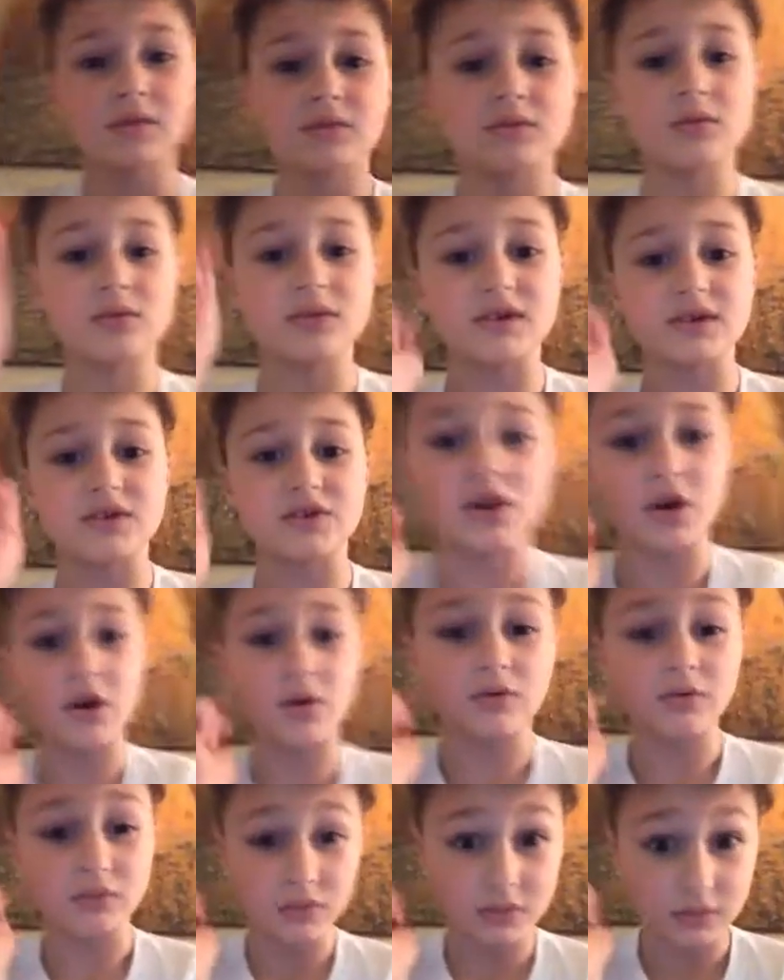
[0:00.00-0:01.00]
Cool, let's
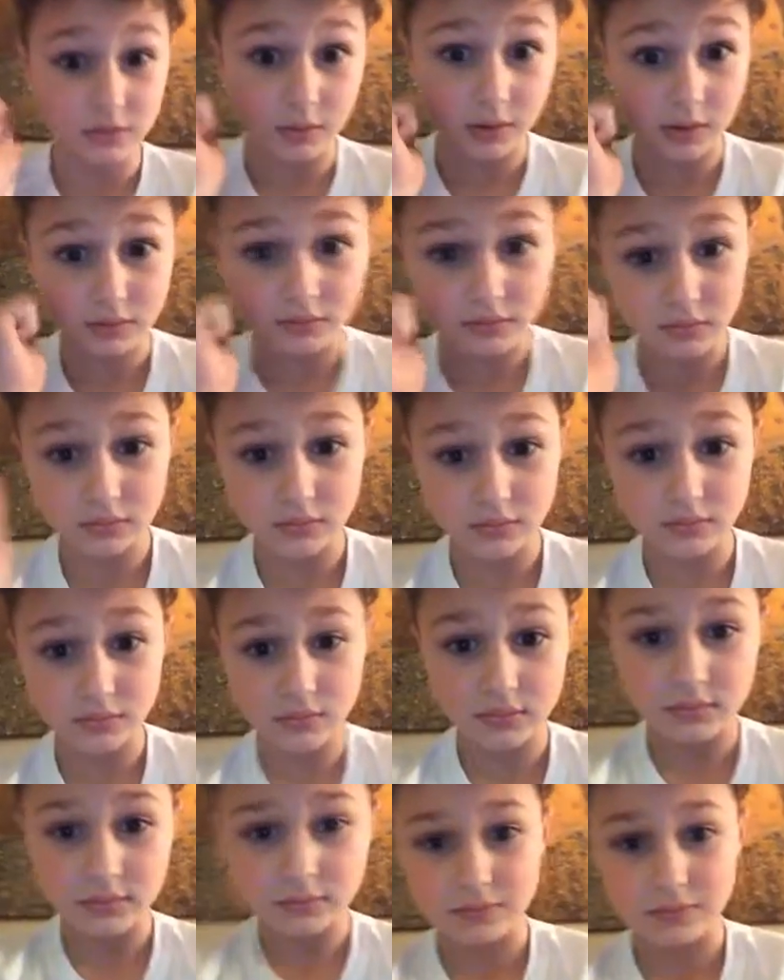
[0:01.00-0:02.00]
go, come on.
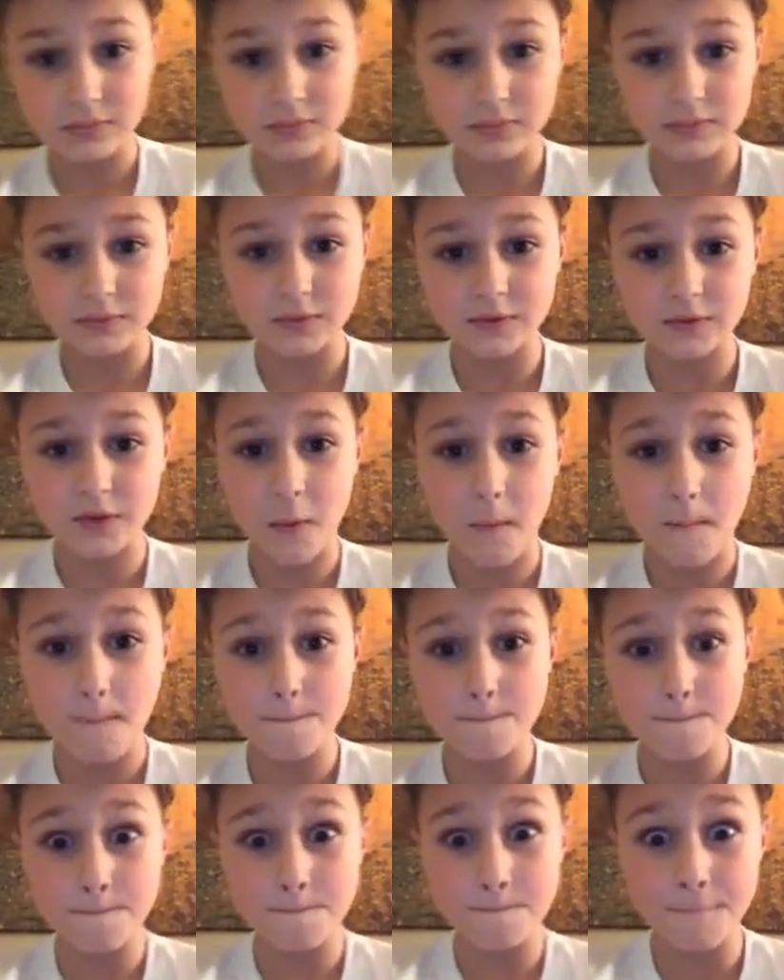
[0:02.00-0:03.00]
So,
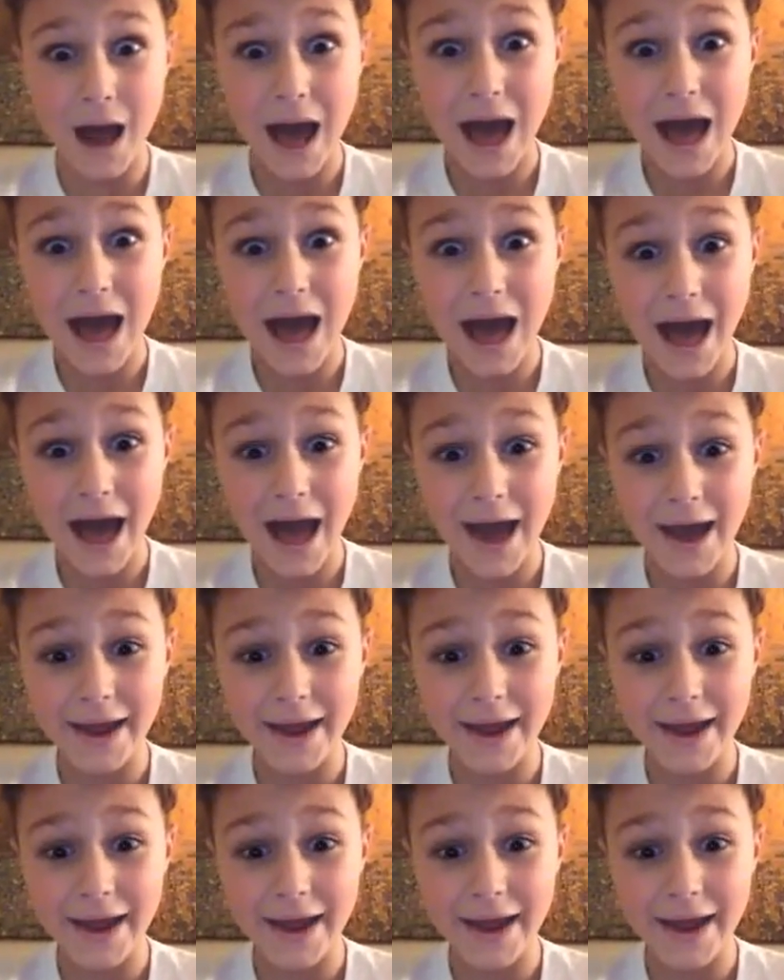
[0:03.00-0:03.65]
bye.